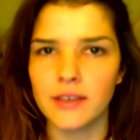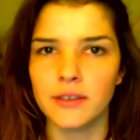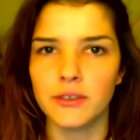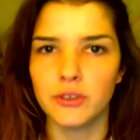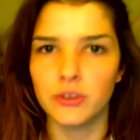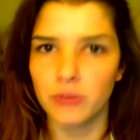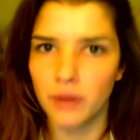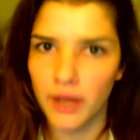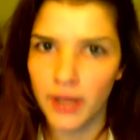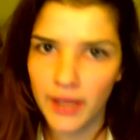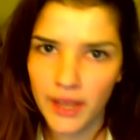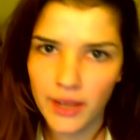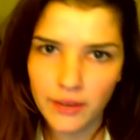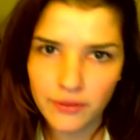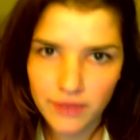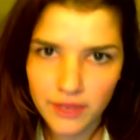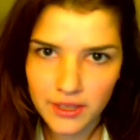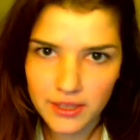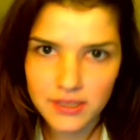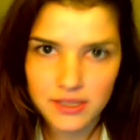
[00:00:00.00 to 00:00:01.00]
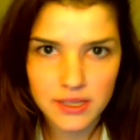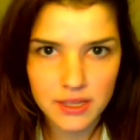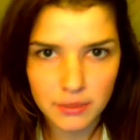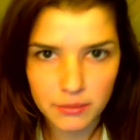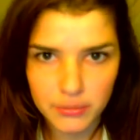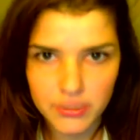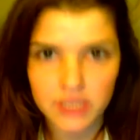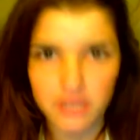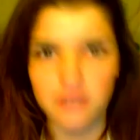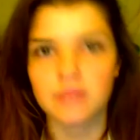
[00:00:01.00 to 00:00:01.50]
do I have these
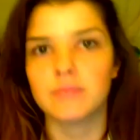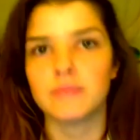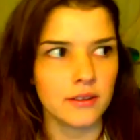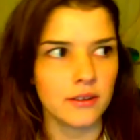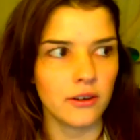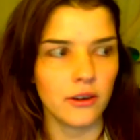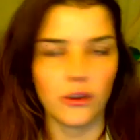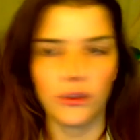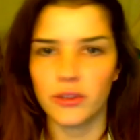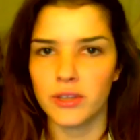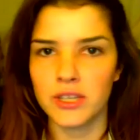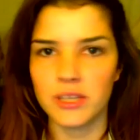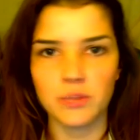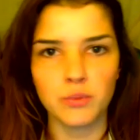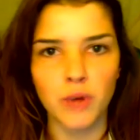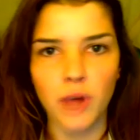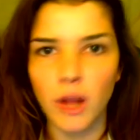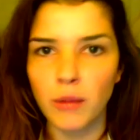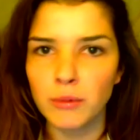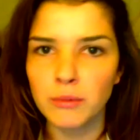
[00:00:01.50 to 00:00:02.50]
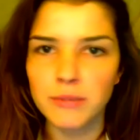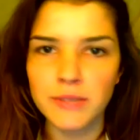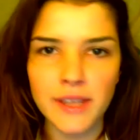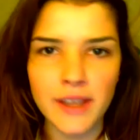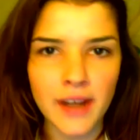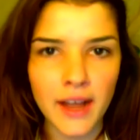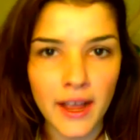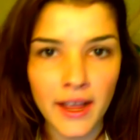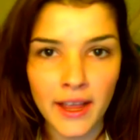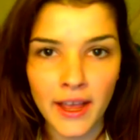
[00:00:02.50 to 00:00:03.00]
symptoms? Are these problems
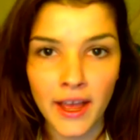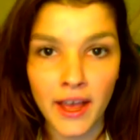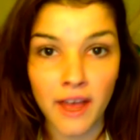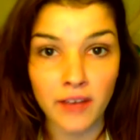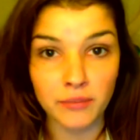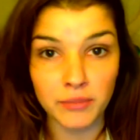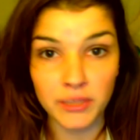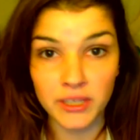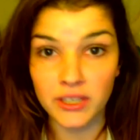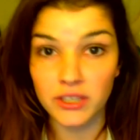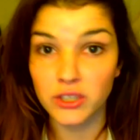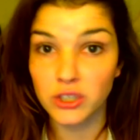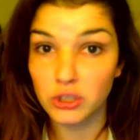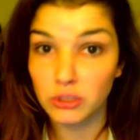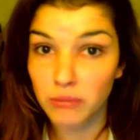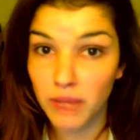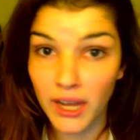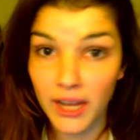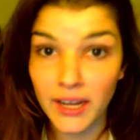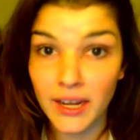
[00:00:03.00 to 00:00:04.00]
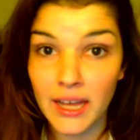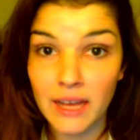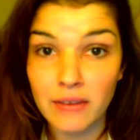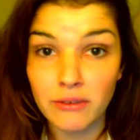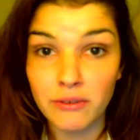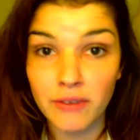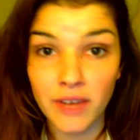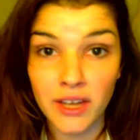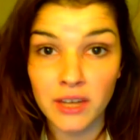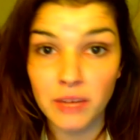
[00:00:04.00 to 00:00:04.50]
that I have? Because you might have
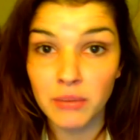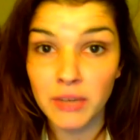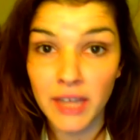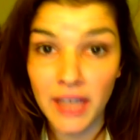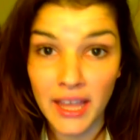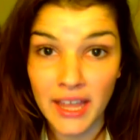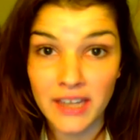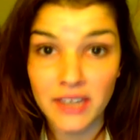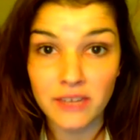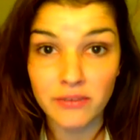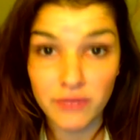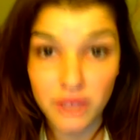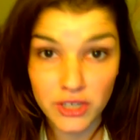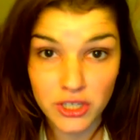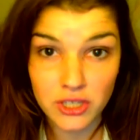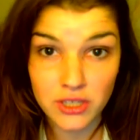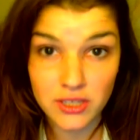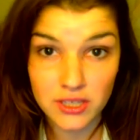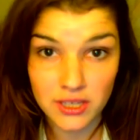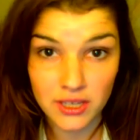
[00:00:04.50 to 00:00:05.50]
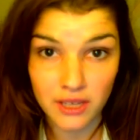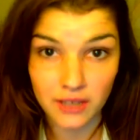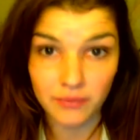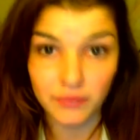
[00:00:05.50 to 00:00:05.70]
a vitamin A deficiency.